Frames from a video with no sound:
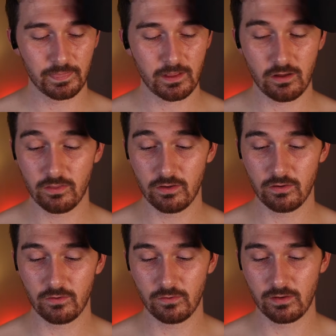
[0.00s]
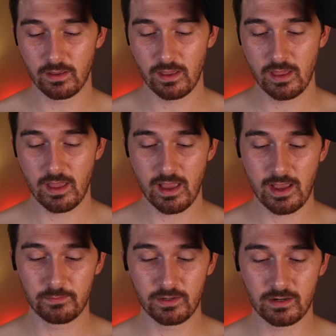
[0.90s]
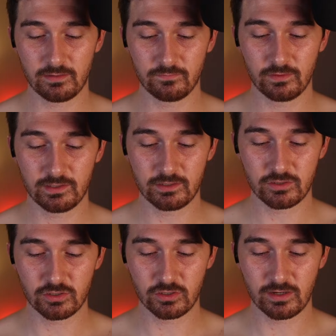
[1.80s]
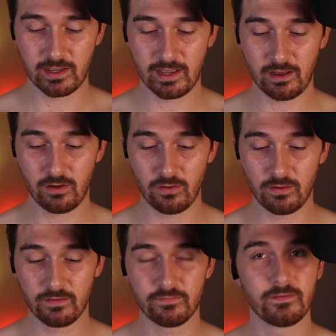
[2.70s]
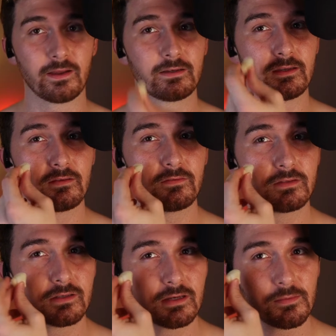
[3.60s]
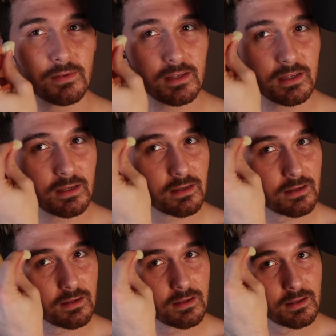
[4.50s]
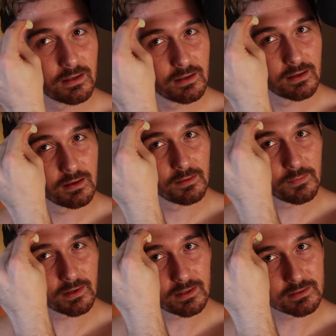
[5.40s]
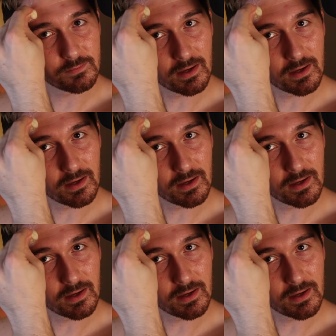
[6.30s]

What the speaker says: Although I'm not really sure how effective it's going to be, because